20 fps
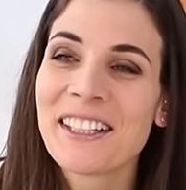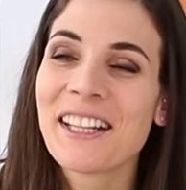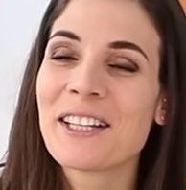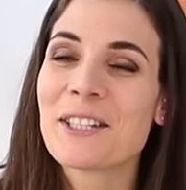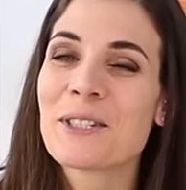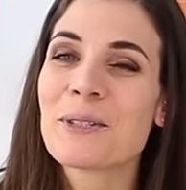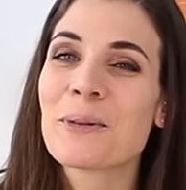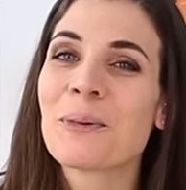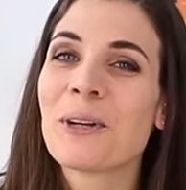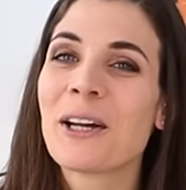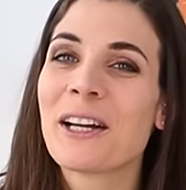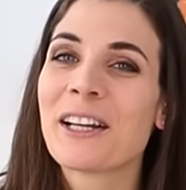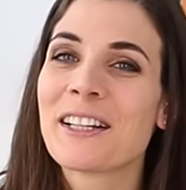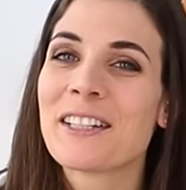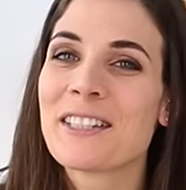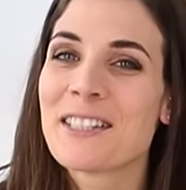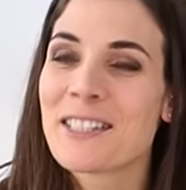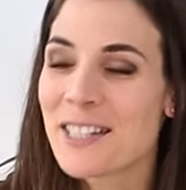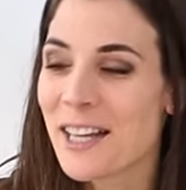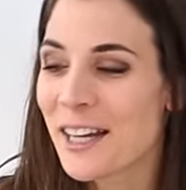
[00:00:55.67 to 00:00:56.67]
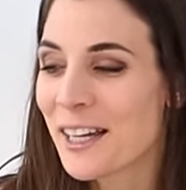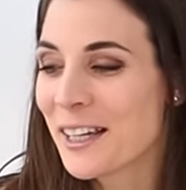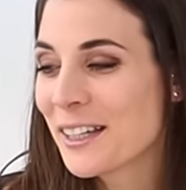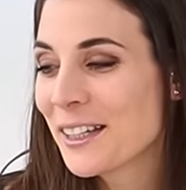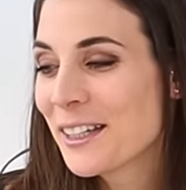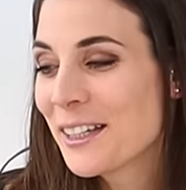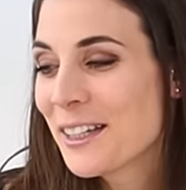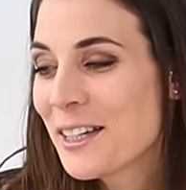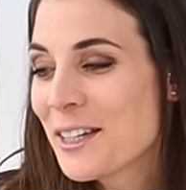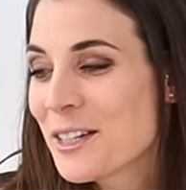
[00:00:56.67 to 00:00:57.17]
That's all I can
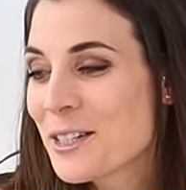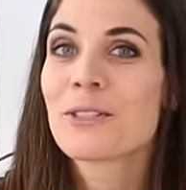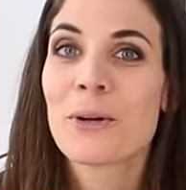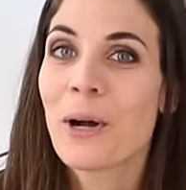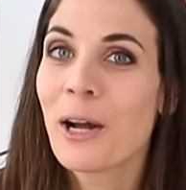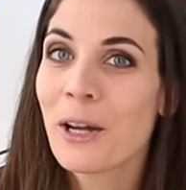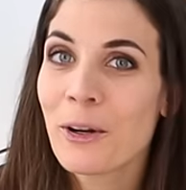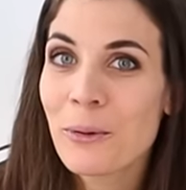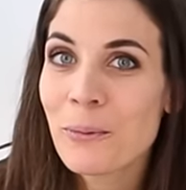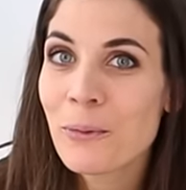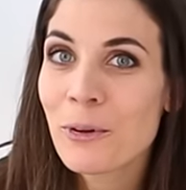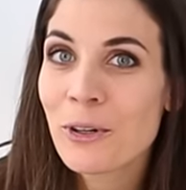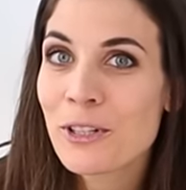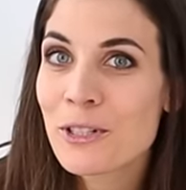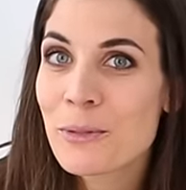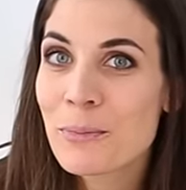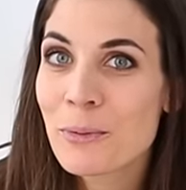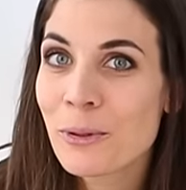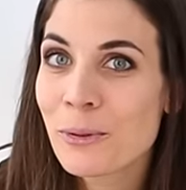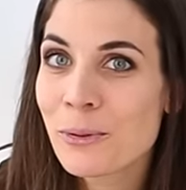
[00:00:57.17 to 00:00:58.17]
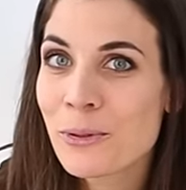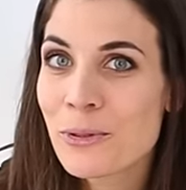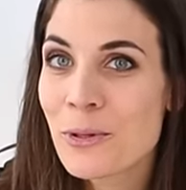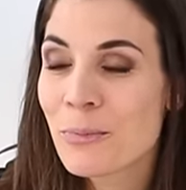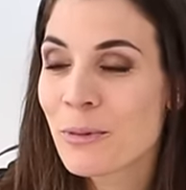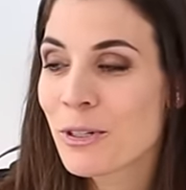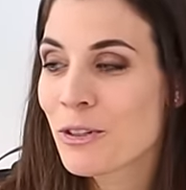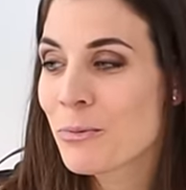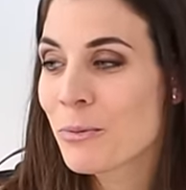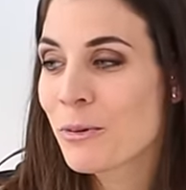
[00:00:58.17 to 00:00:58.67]
say. So I don't want to spoil too
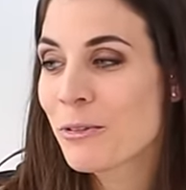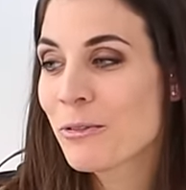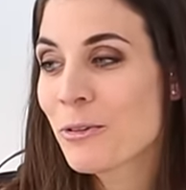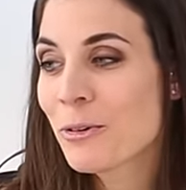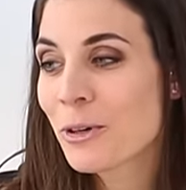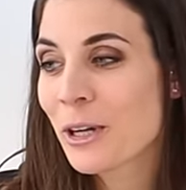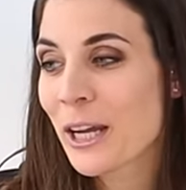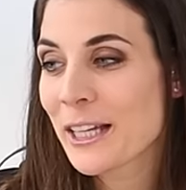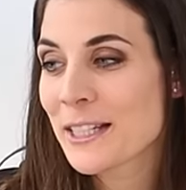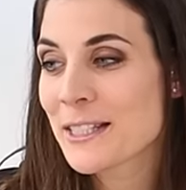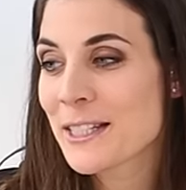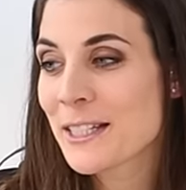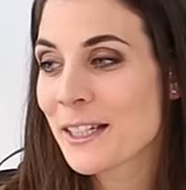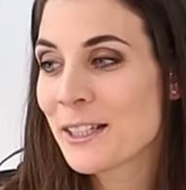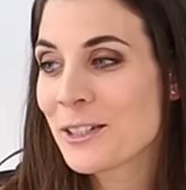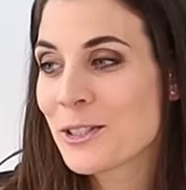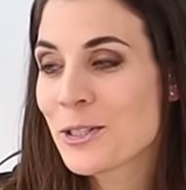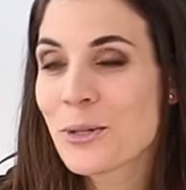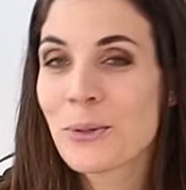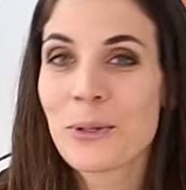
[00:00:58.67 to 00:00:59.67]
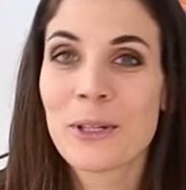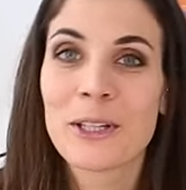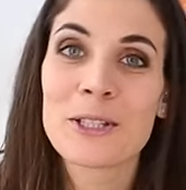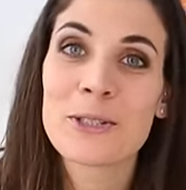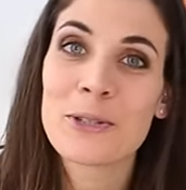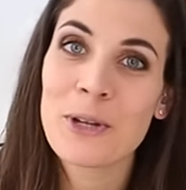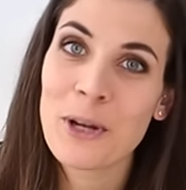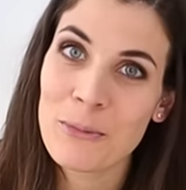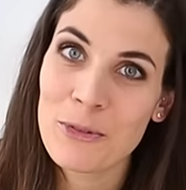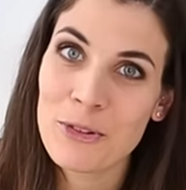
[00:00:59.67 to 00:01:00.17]
much before getting into it,
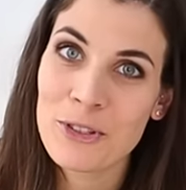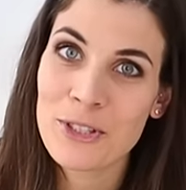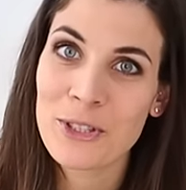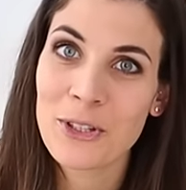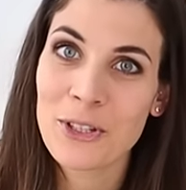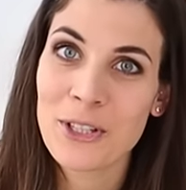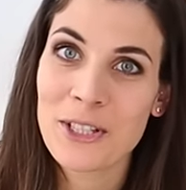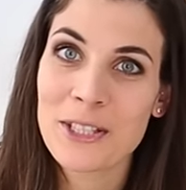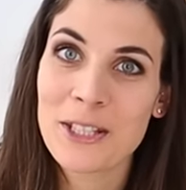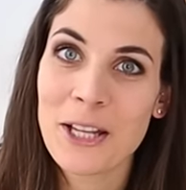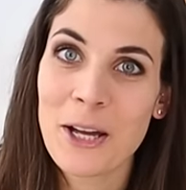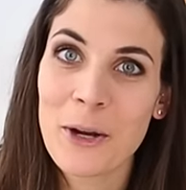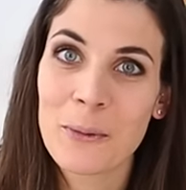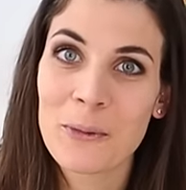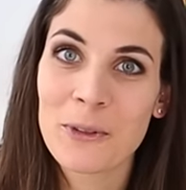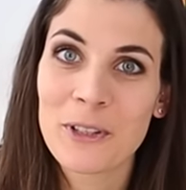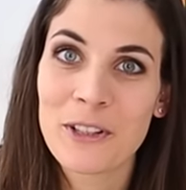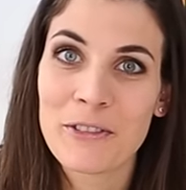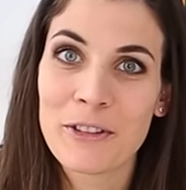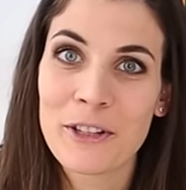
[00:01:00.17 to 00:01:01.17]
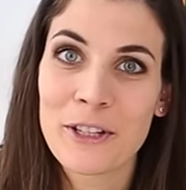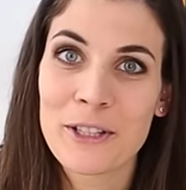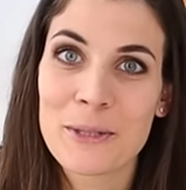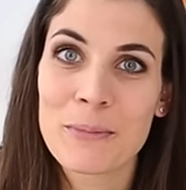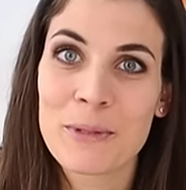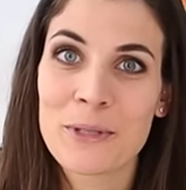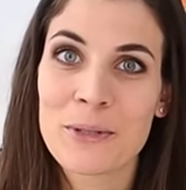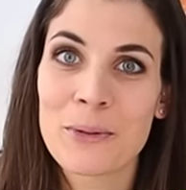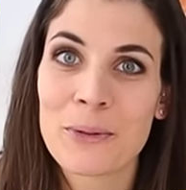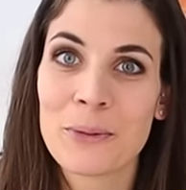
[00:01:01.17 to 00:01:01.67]
so I'm just gonna start with the first
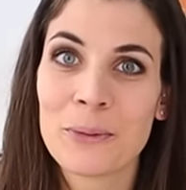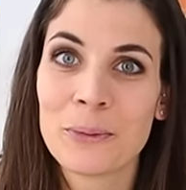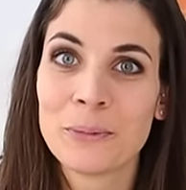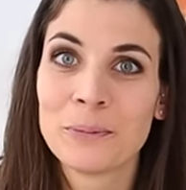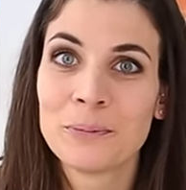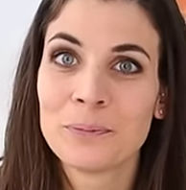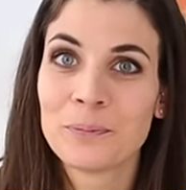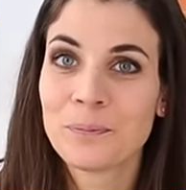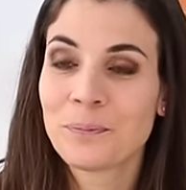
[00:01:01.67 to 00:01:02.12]
puzzle.